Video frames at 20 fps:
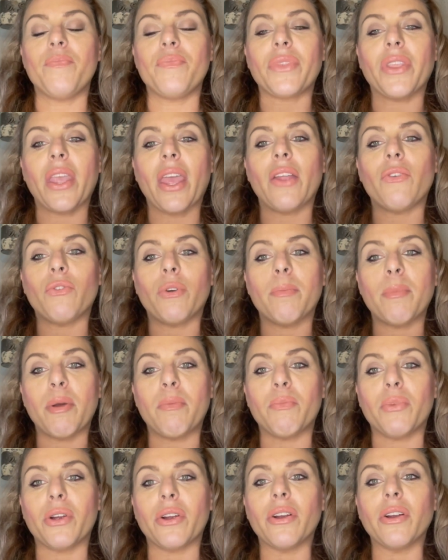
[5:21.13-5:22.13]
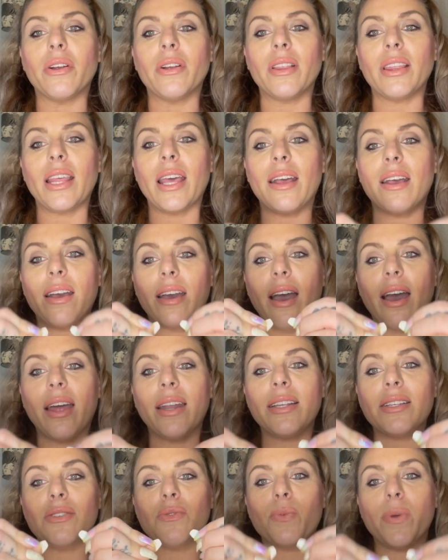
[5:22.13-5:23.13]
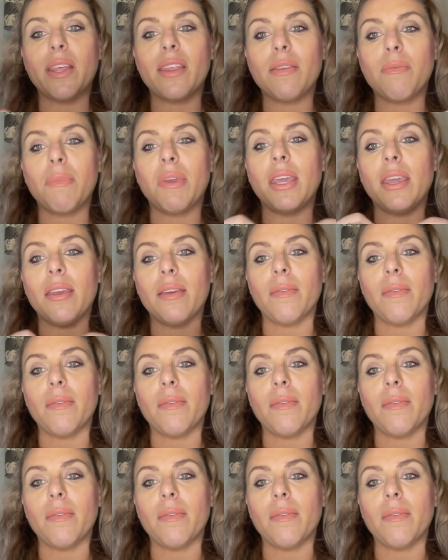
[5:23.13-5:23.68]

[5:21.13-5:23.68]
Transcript: And remember that God is with me.